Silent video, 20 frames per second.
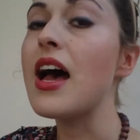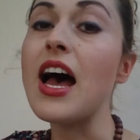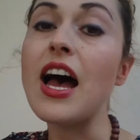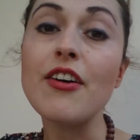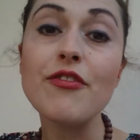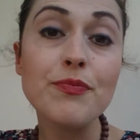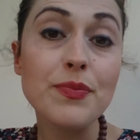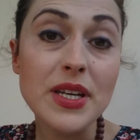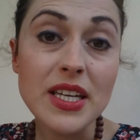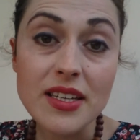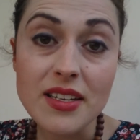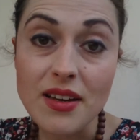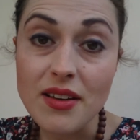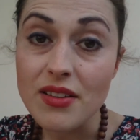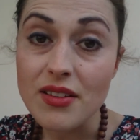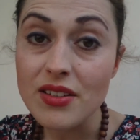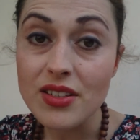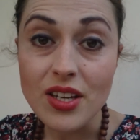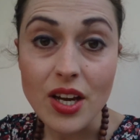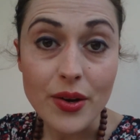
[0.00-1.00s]
I've been
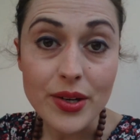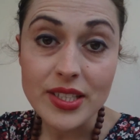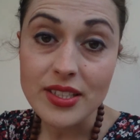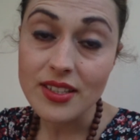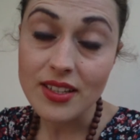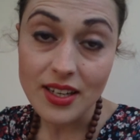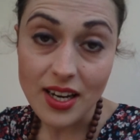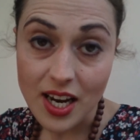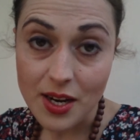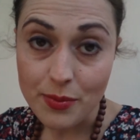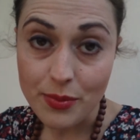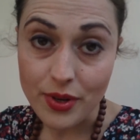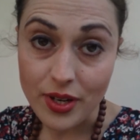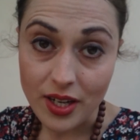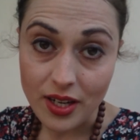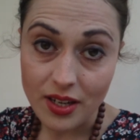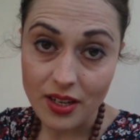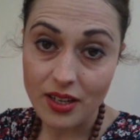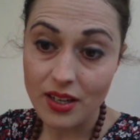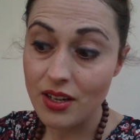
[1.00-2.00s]
going to the
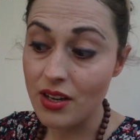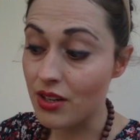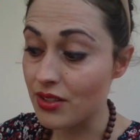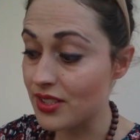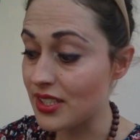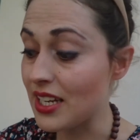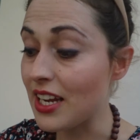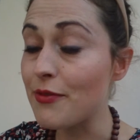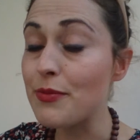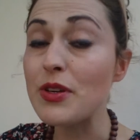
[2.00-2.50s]
library constantly.